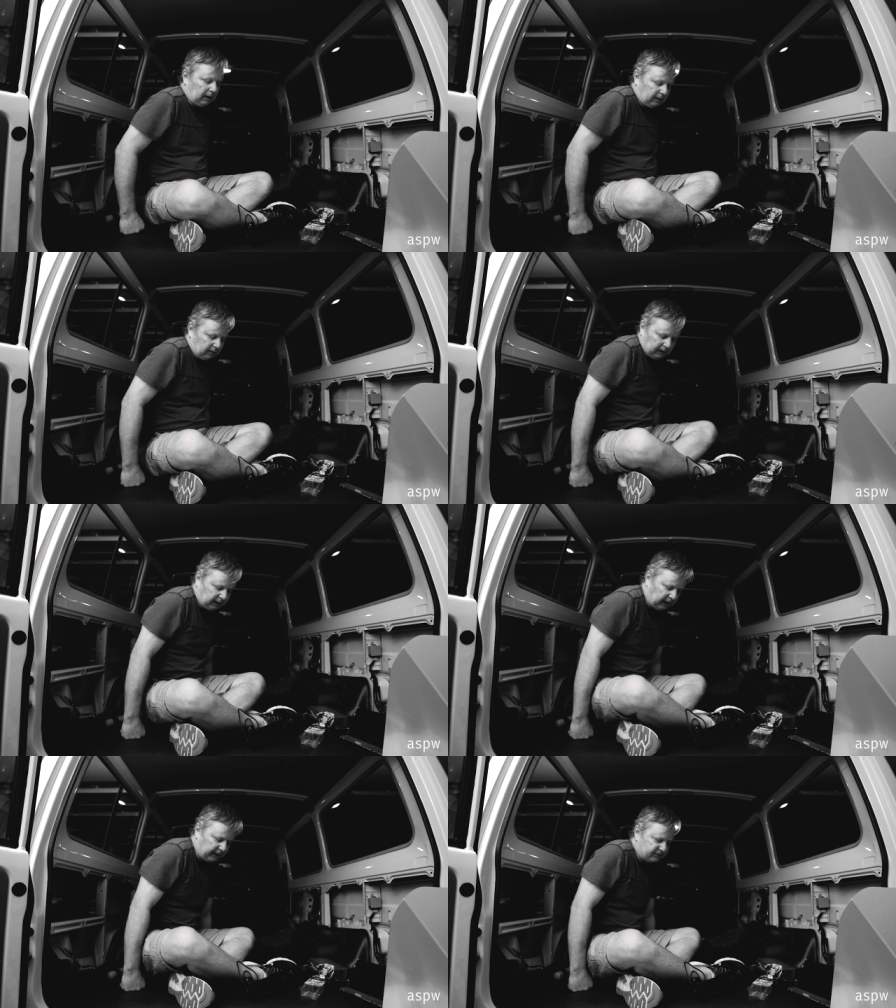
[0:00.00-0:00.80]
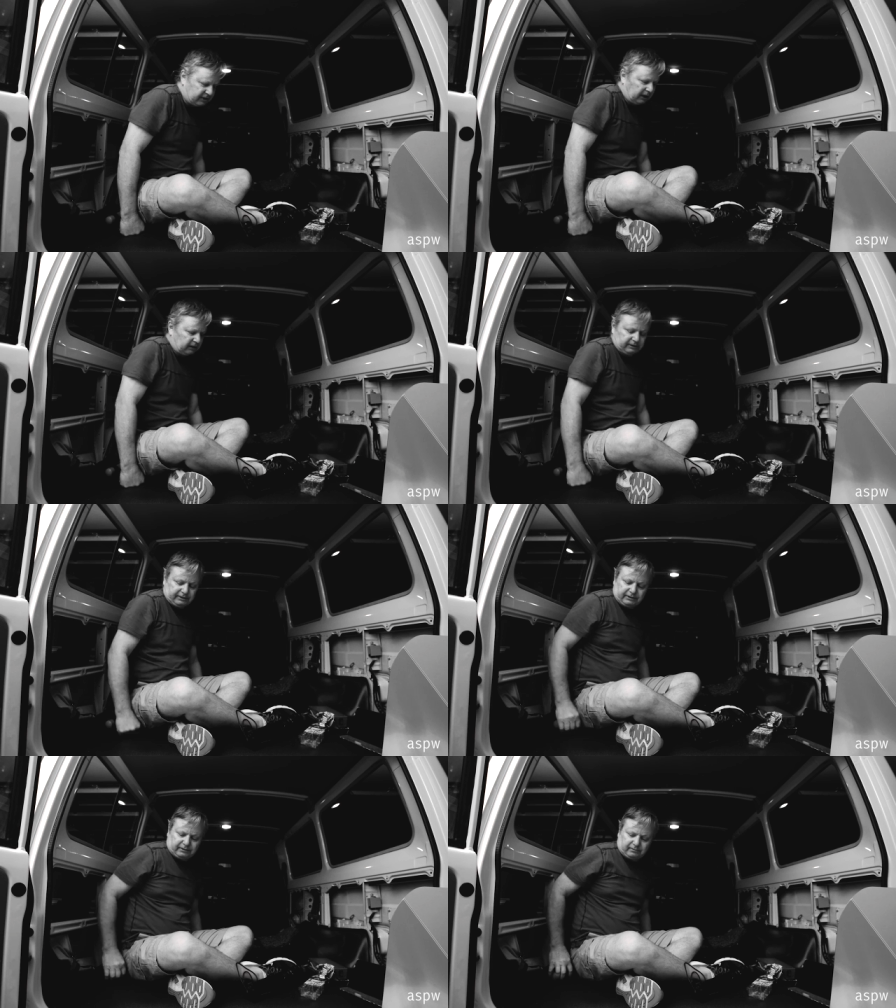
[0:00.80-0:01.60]
a, a, lifestyle that
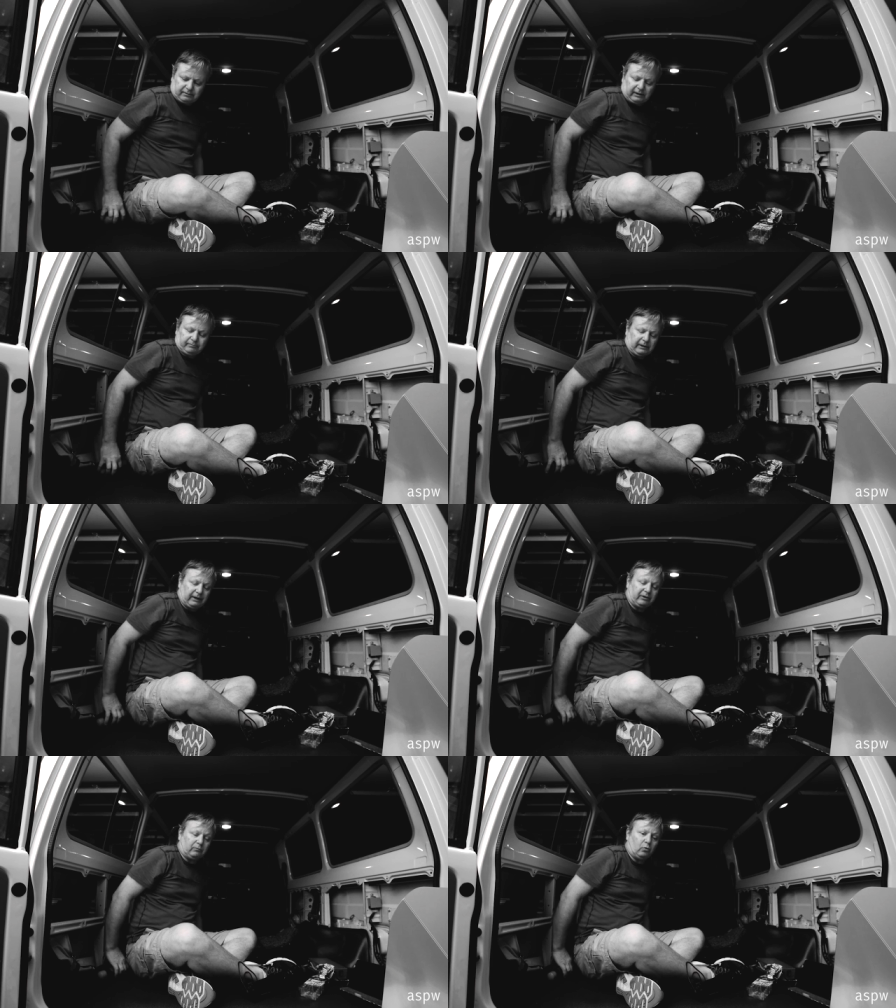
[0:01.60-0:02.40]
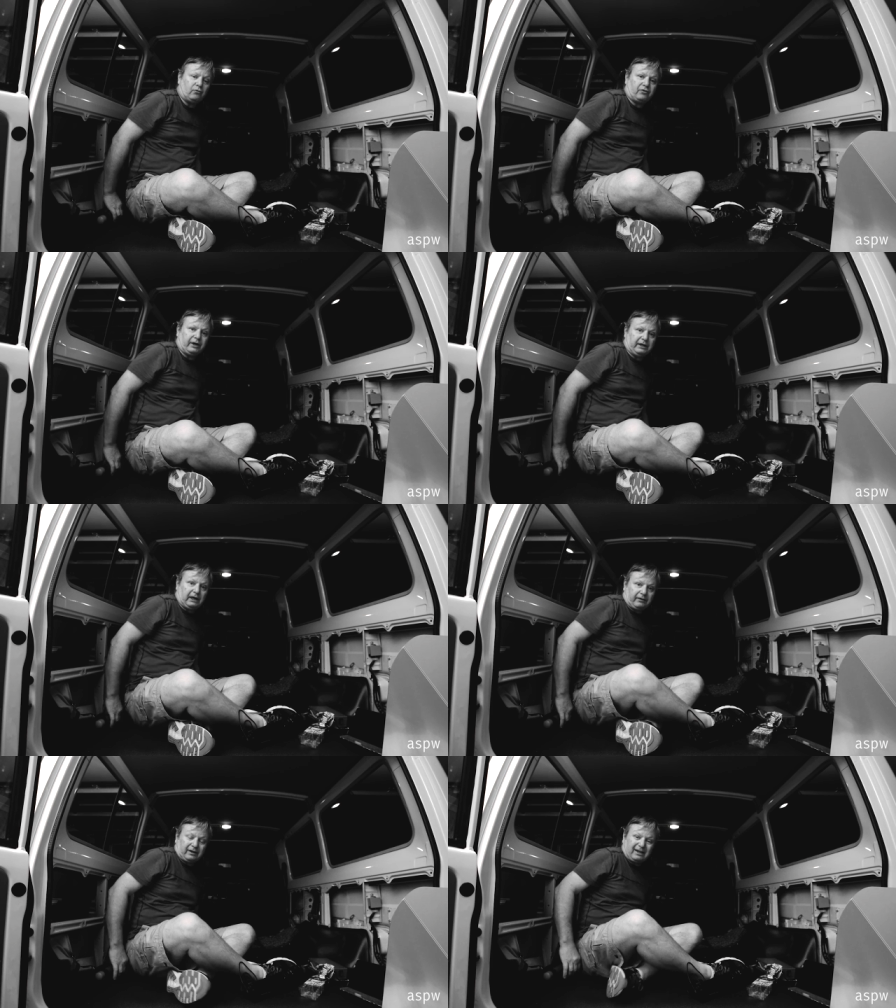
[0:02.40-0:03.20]
is, I'm having more fun
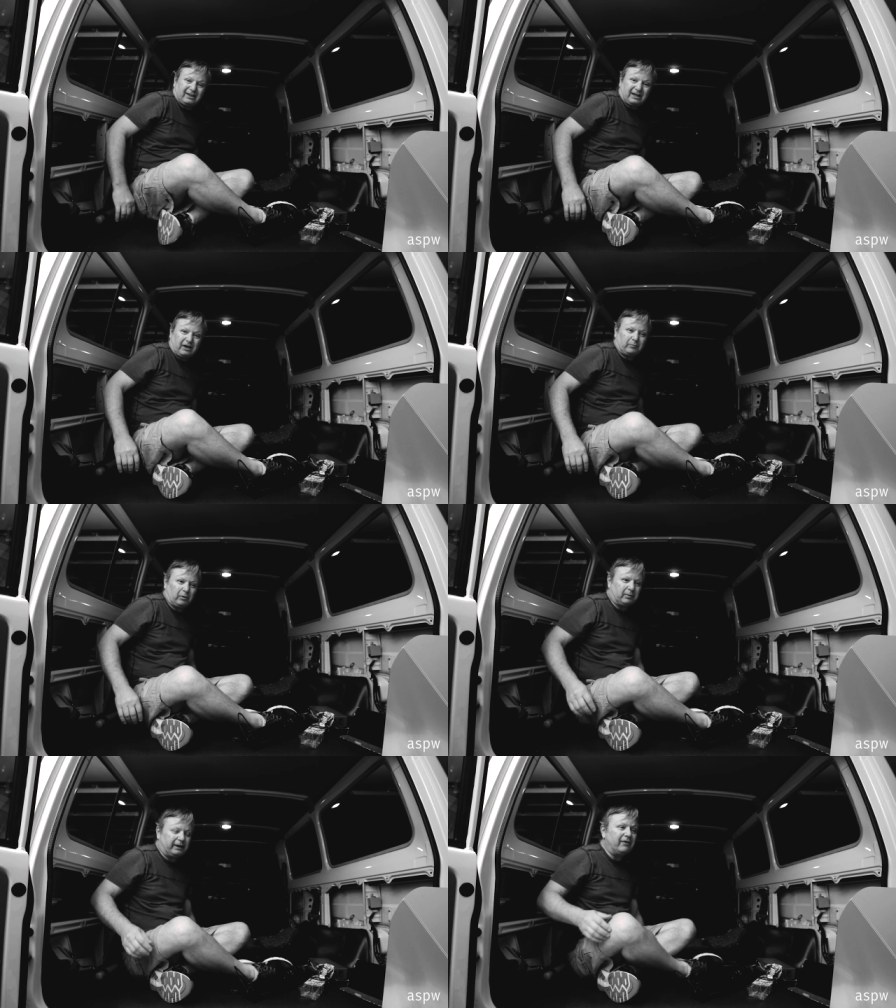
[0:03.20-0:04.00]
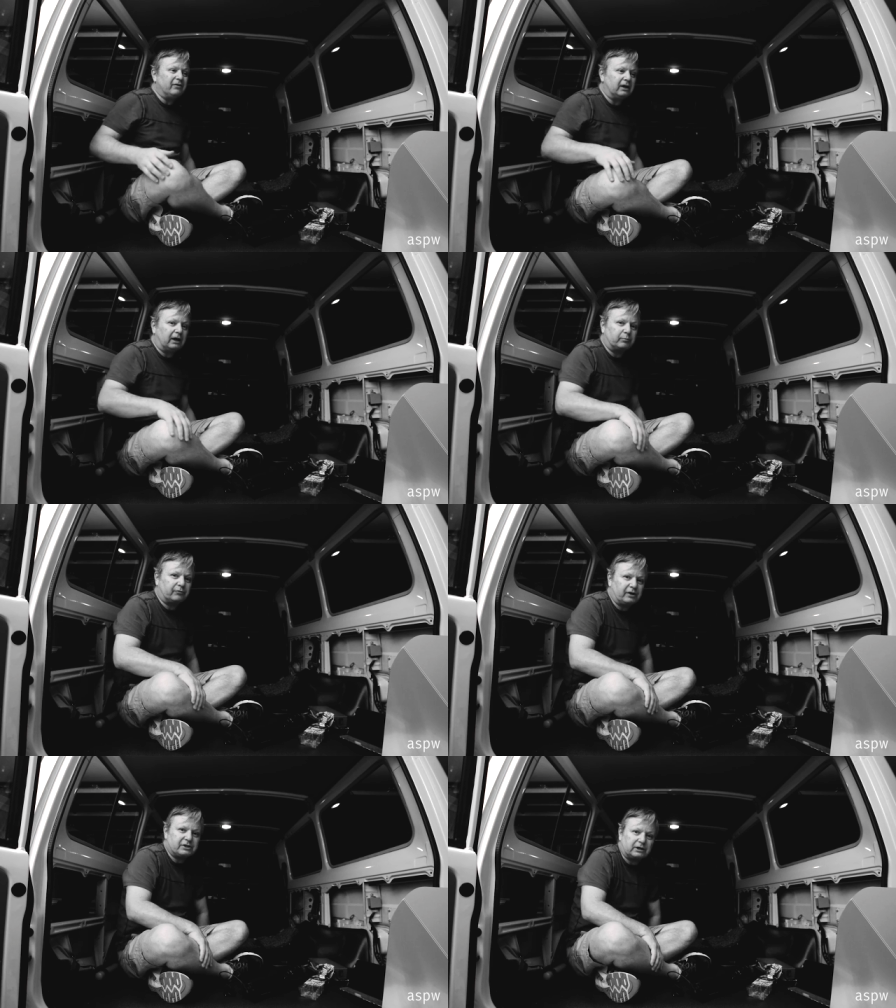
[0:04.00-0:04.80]
now than I think I've probably ever done
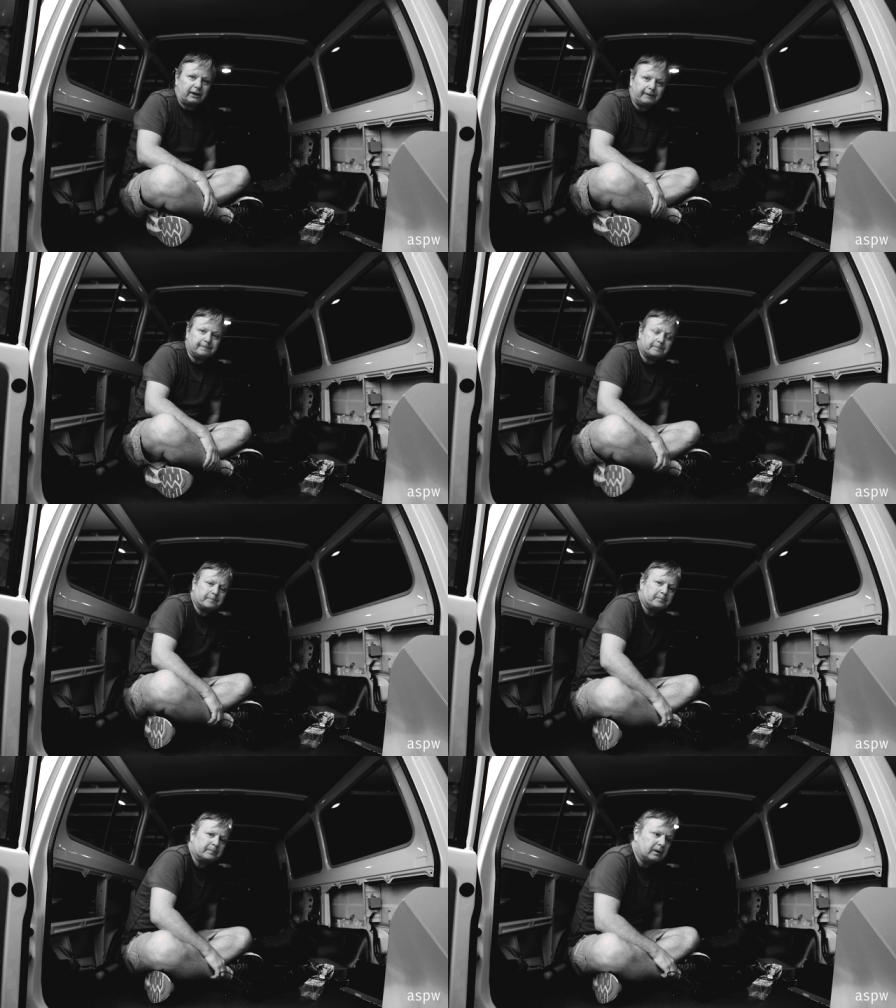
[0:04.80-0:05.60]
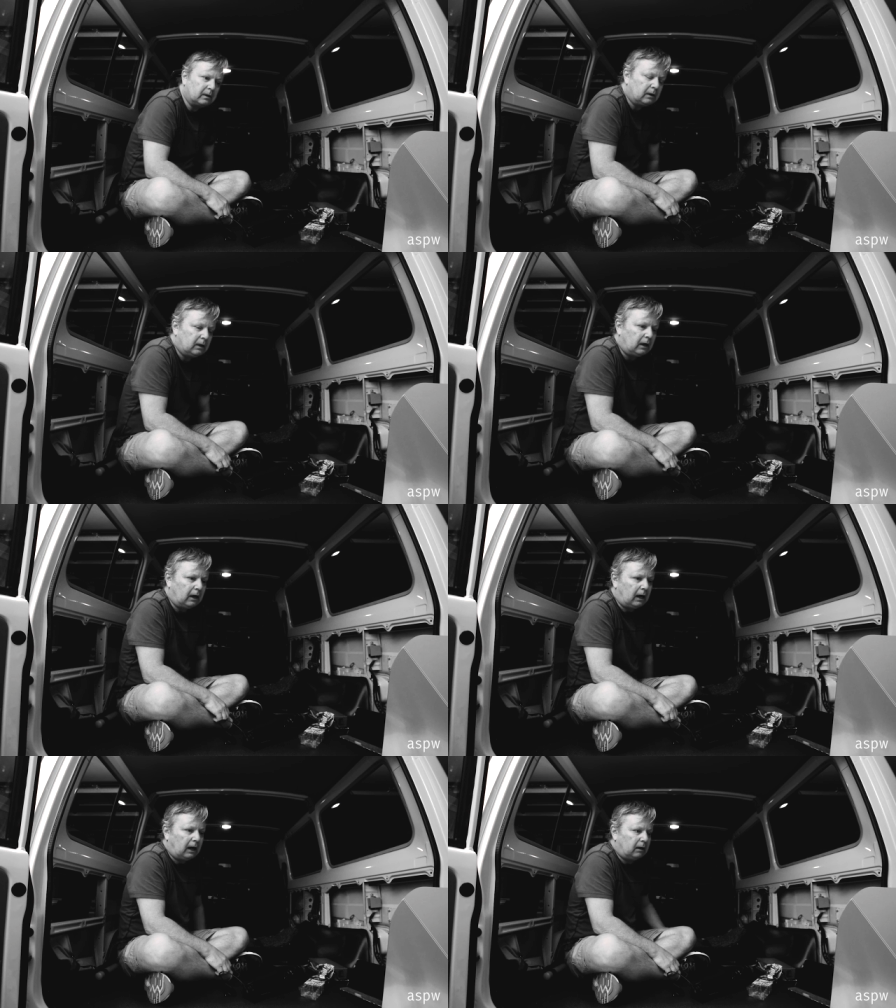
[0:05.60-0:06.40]
professionally.
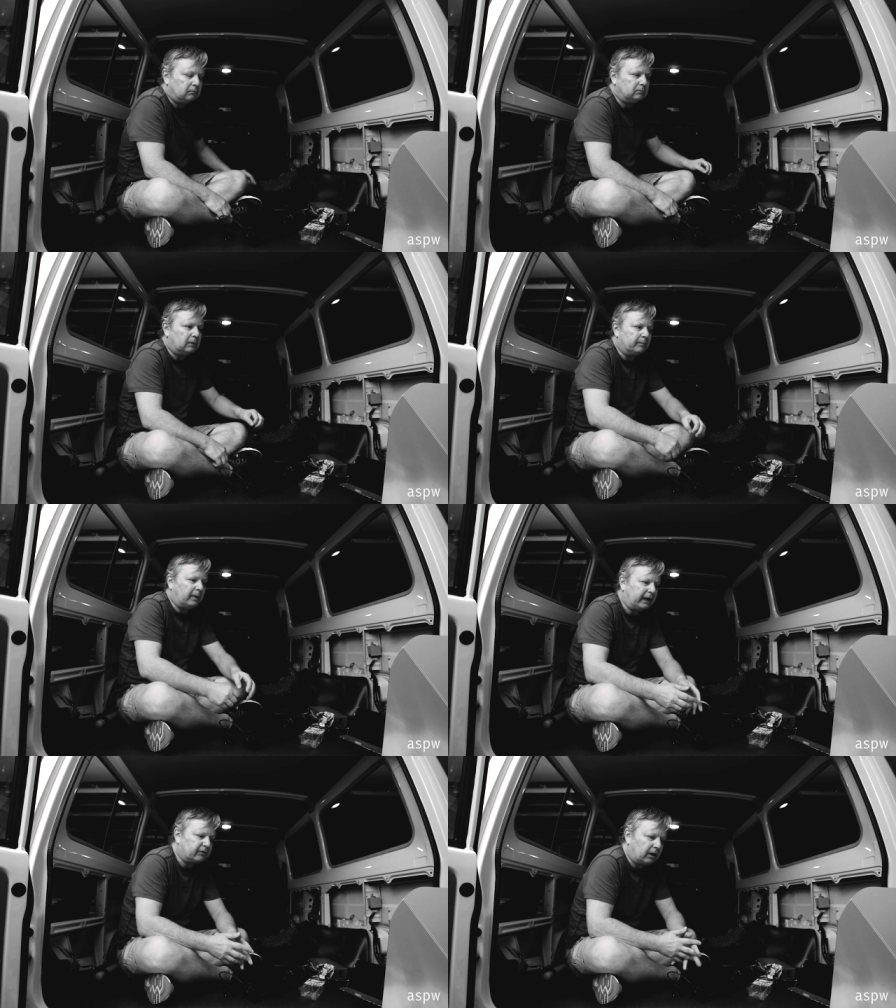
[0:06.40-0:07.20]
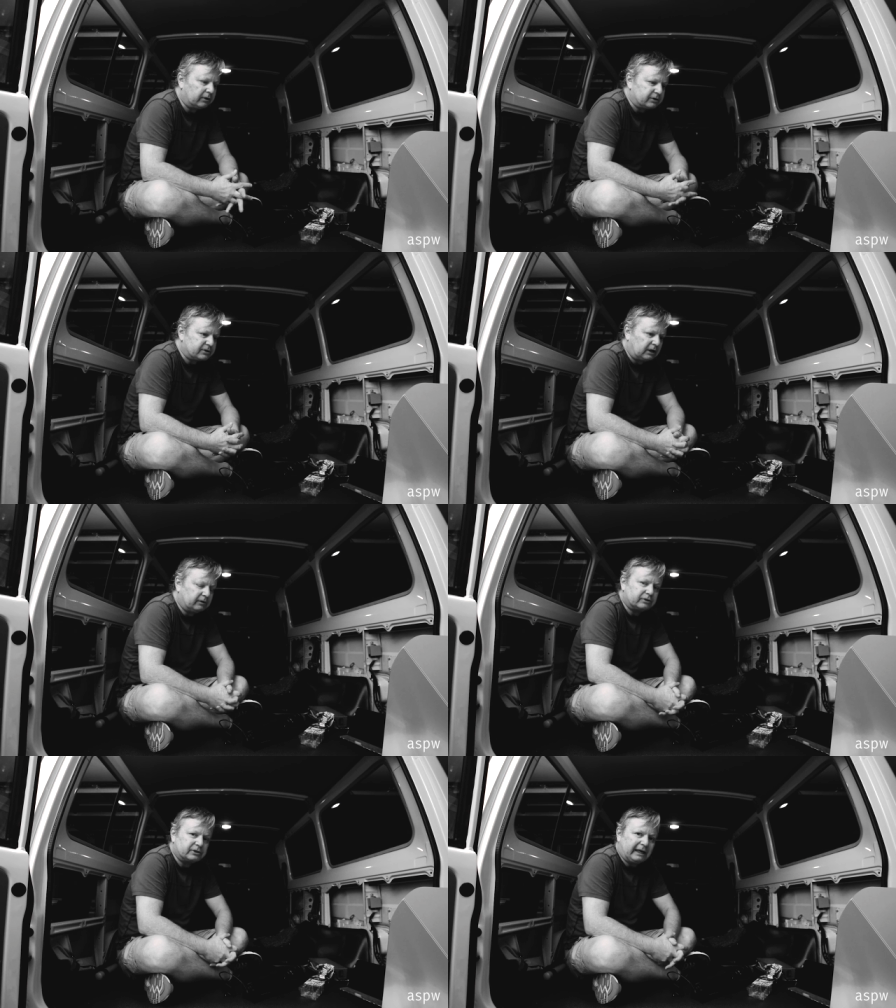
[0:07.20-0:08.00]
Um, my background is
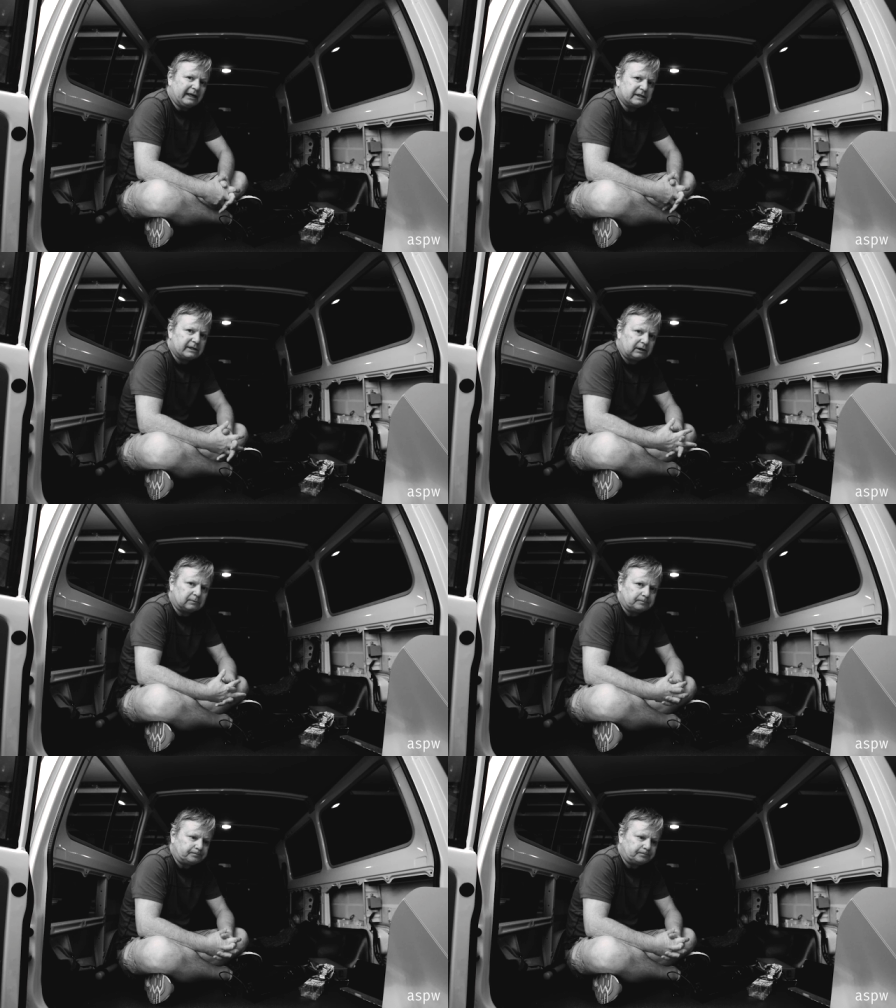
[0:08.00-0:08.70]
television editing.